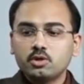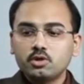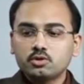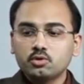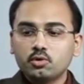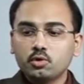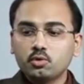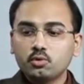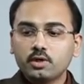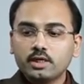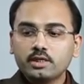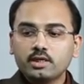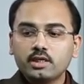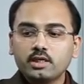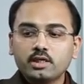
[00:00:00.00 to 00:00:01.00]
So you
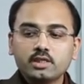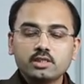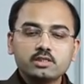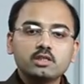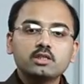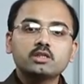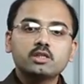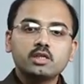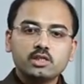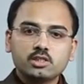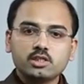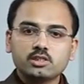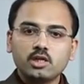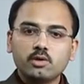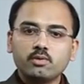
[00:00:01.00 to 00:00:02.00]
get increase in
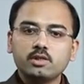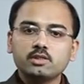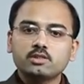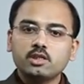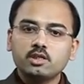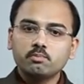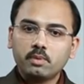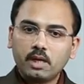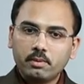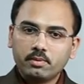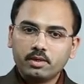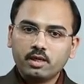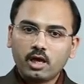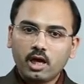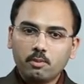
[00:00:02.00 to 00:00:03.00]
TSH levels in
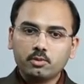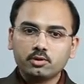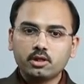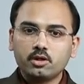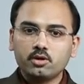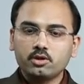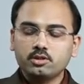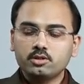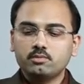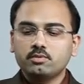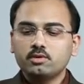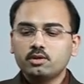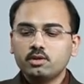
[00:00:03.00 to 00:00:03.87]
primary hypothyroidism.